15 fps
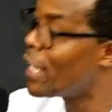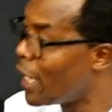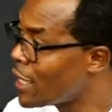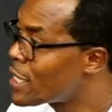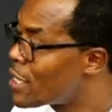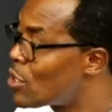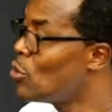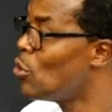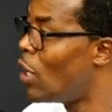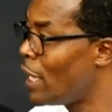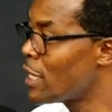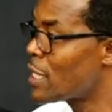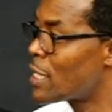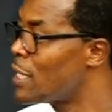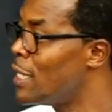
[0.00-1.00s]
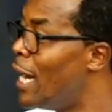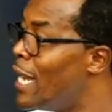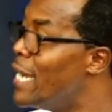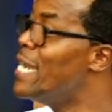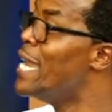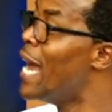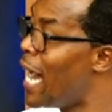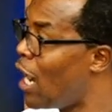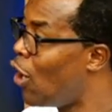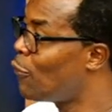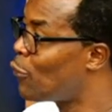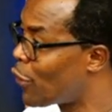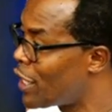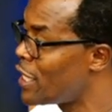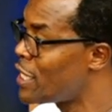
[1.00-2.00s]
us, through us, now
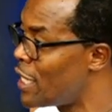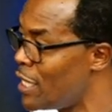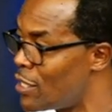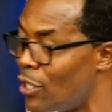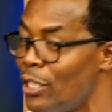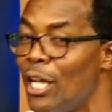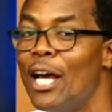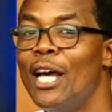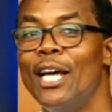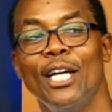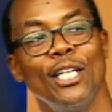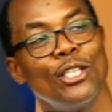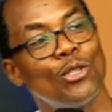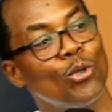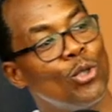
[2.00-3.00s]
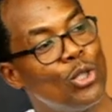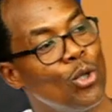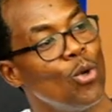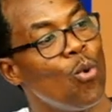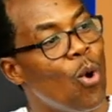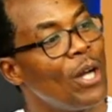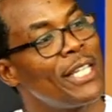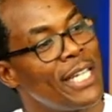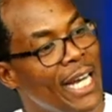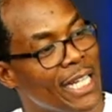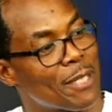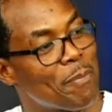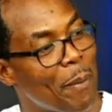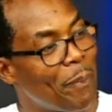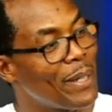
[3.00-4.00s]
for this season, to do what He has
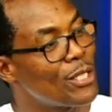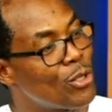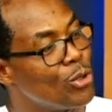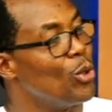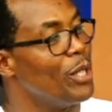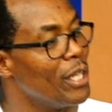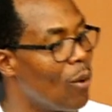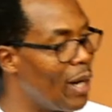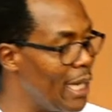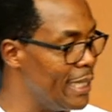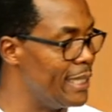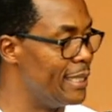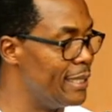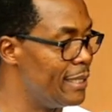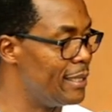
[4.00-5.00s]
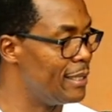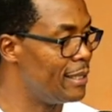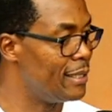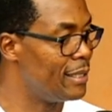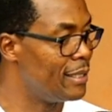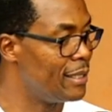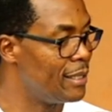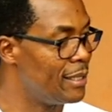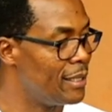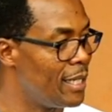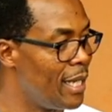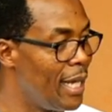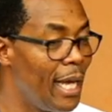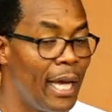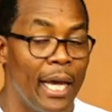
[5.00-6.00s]
purposed to do in the world.
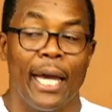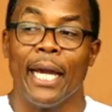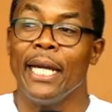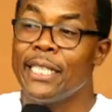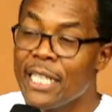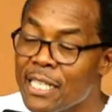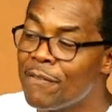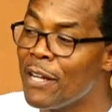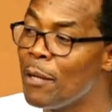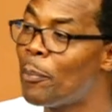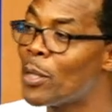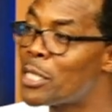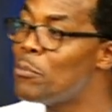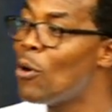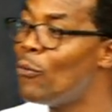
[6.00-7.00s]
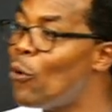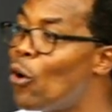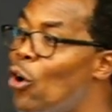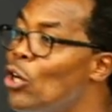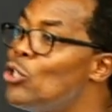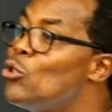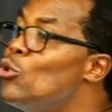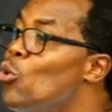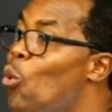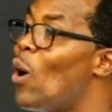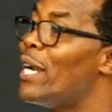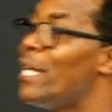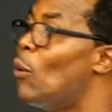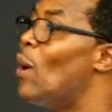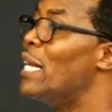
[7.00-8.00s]
It is very possible for God to do
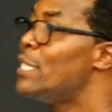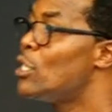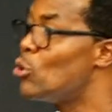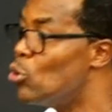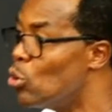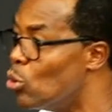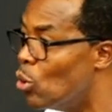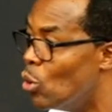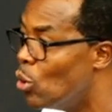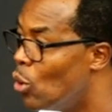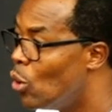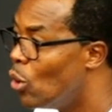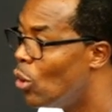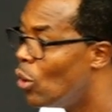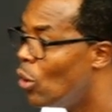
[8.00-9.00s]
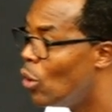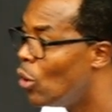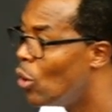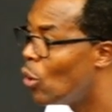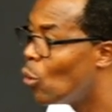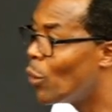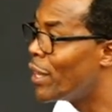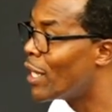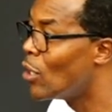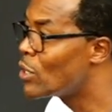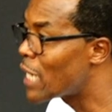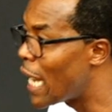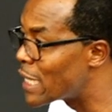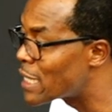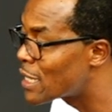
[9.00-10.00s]
what he wants to do without
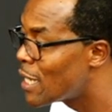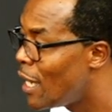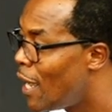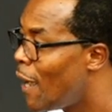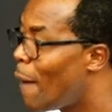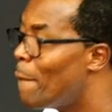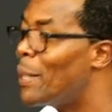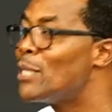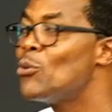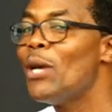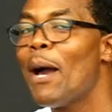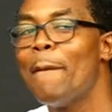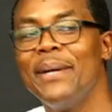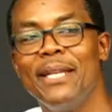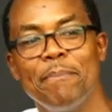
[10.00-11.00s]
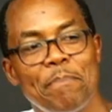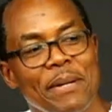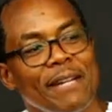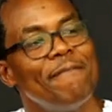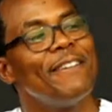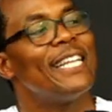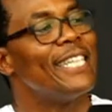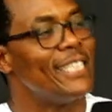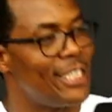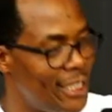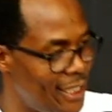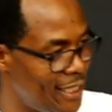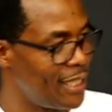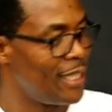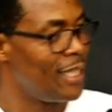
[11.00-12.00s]
us. But we have been privileged
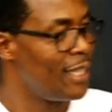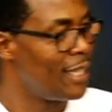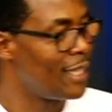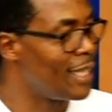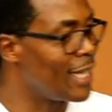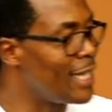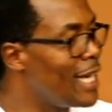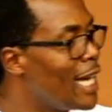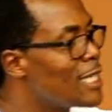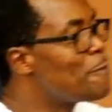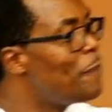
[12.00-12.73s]
that he has